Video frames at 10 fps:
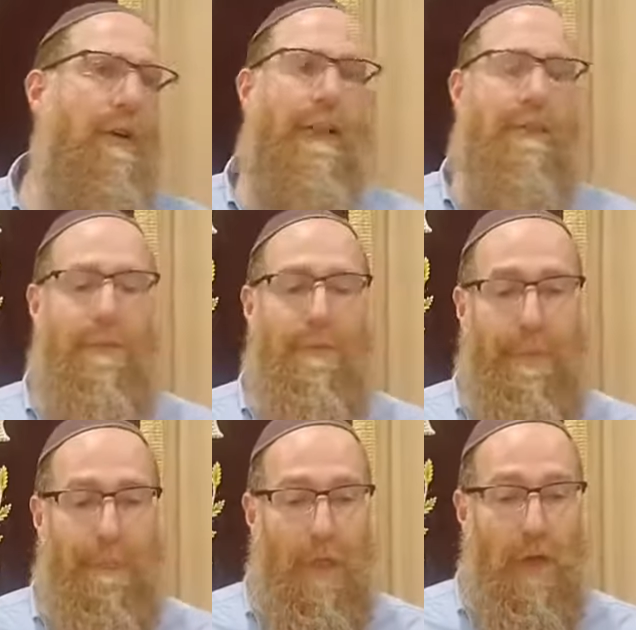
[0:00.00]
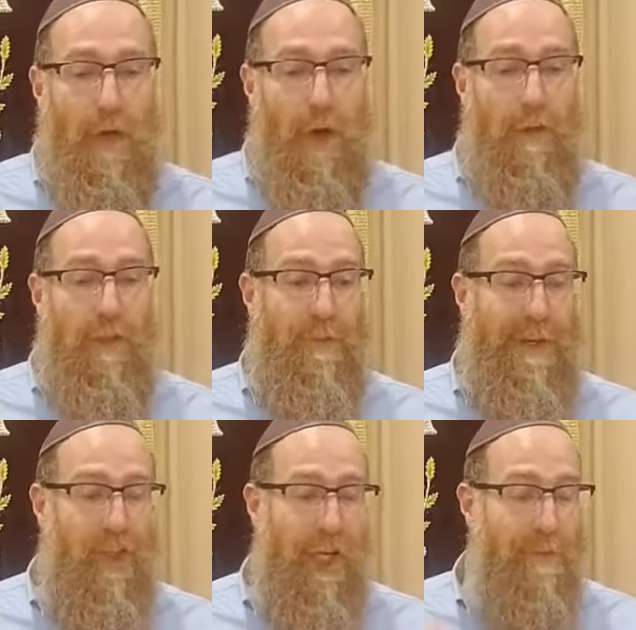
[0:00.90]
it. Uvizman
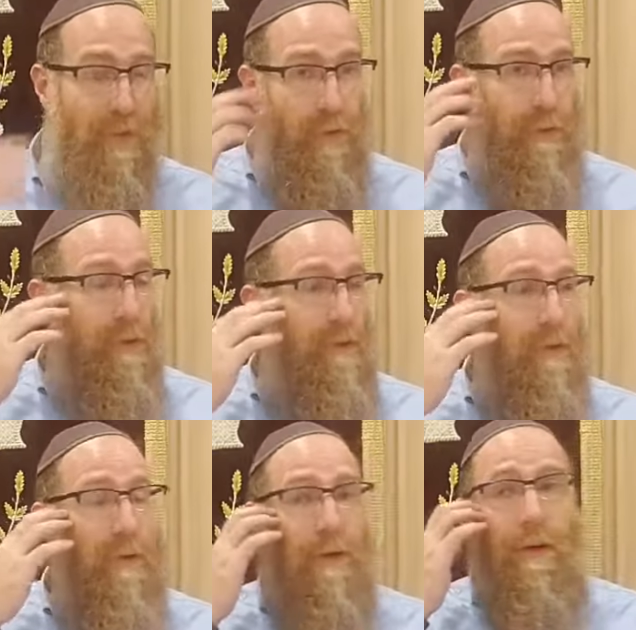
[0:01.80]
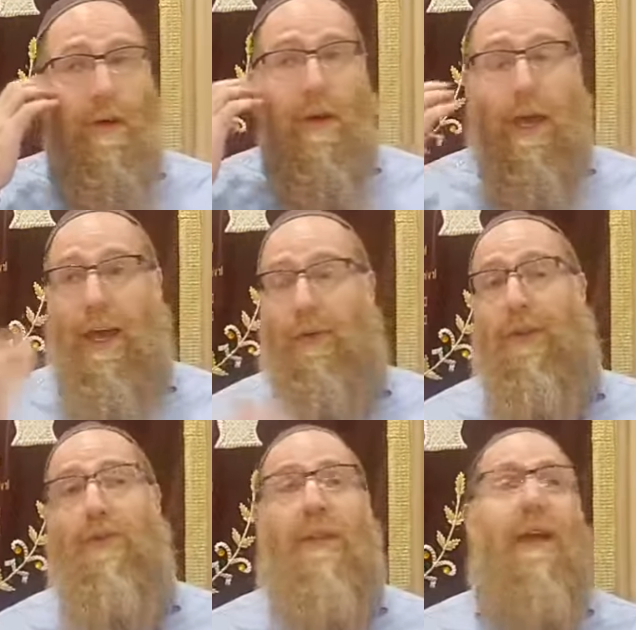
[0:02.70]
Shehim Merubin, and when
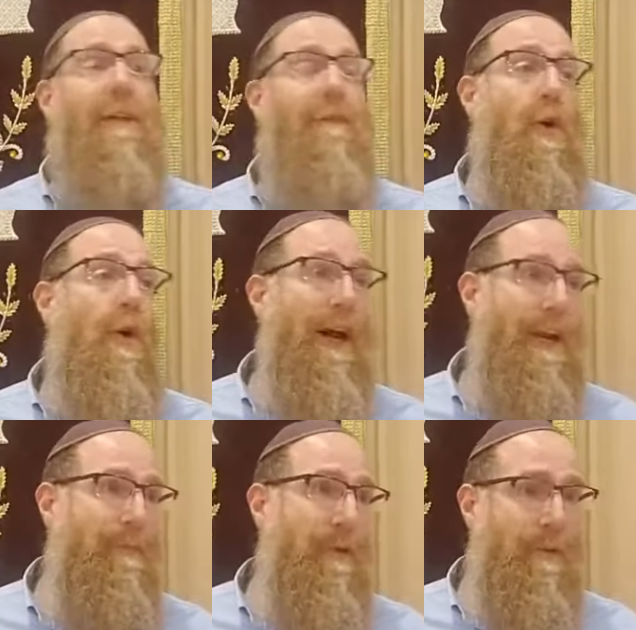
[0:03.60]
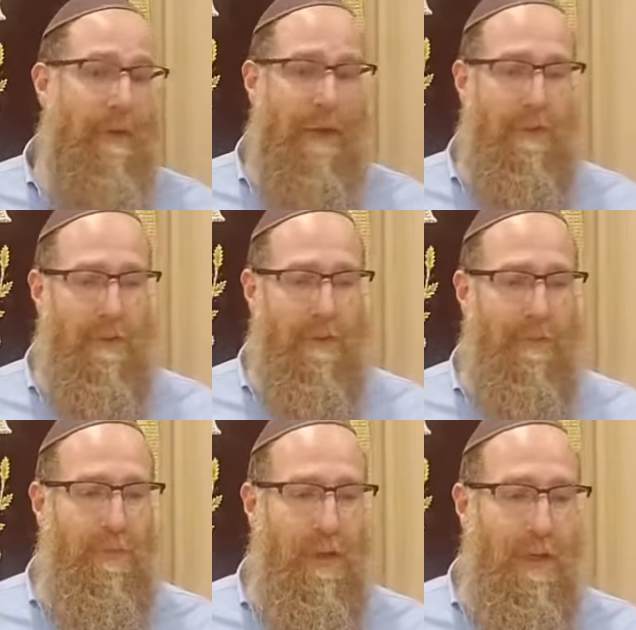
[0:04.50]
there was a lot of Kohanim around,
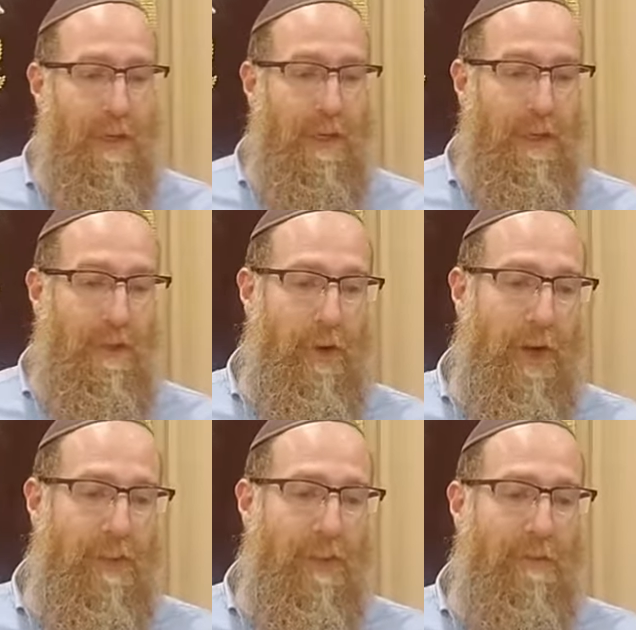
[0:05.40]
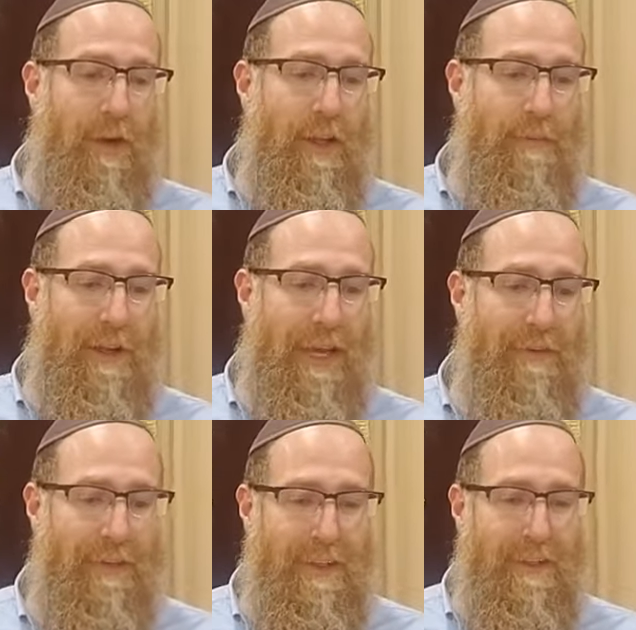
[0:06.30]
so Rotzen V'Oilin
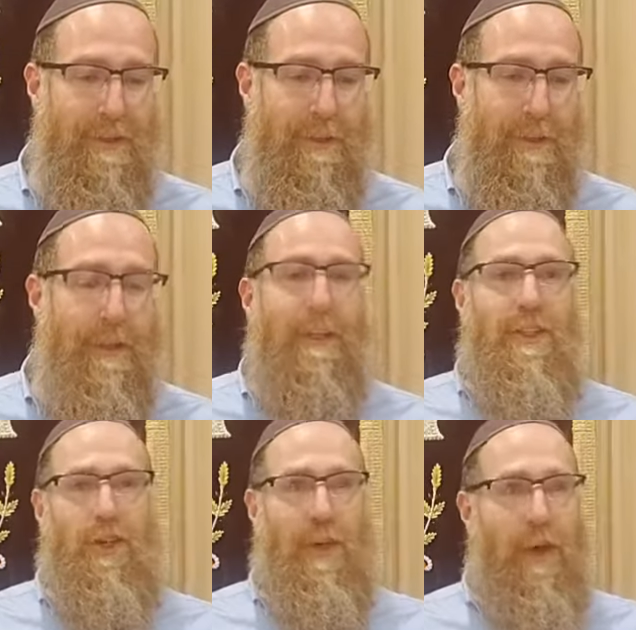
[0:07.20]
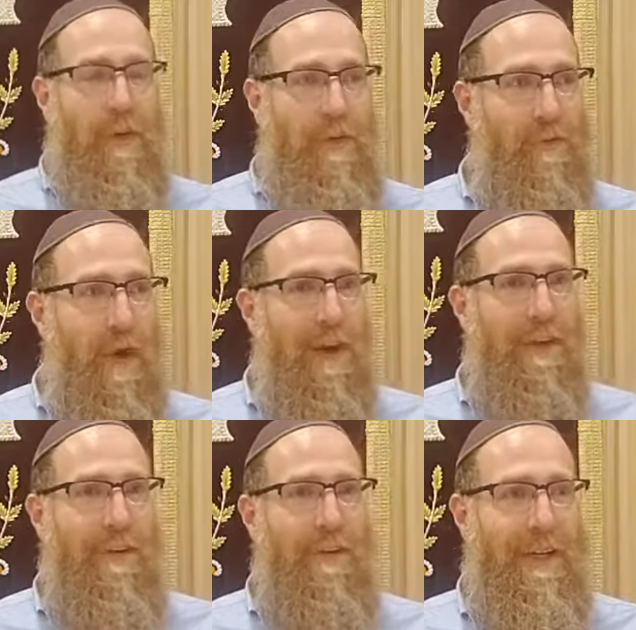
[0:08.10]
Makeves, so they would run,
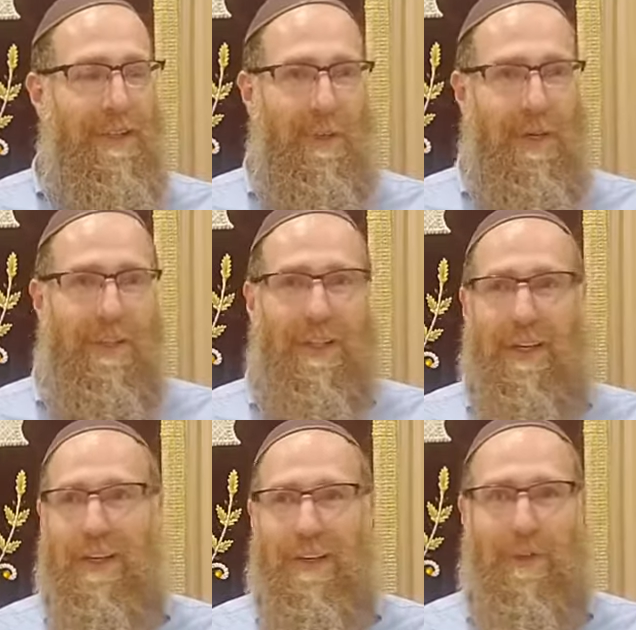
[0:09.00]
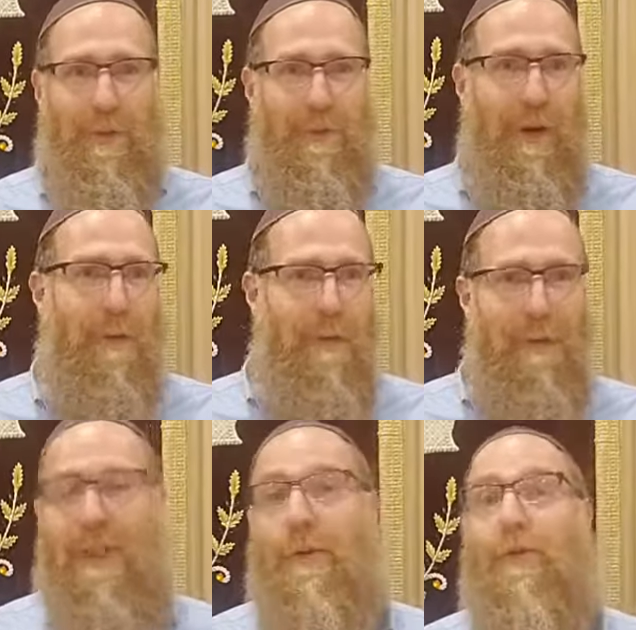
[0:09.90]
as soon as the doors were open,
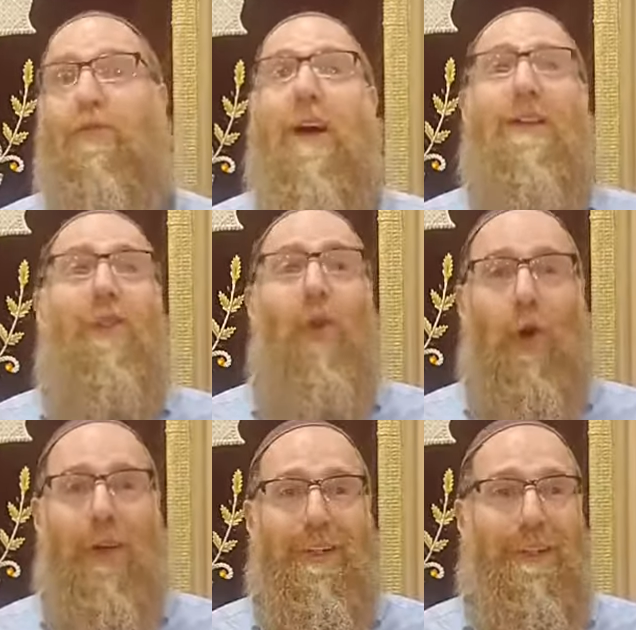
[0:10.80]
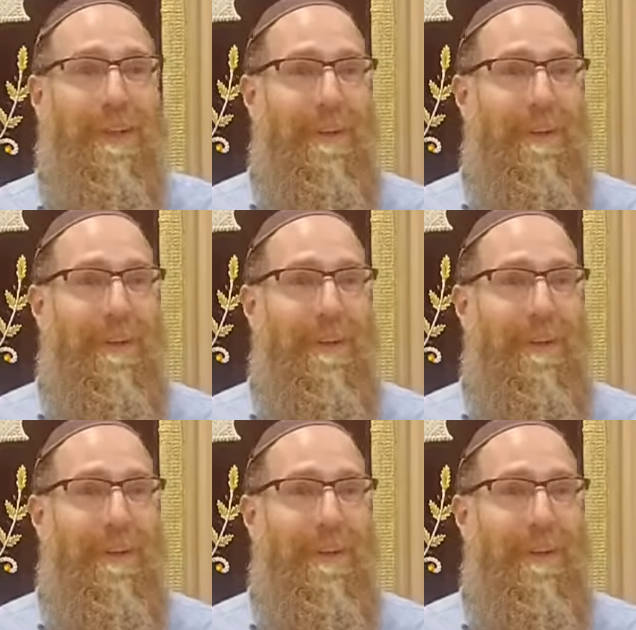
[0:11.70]
they would run towards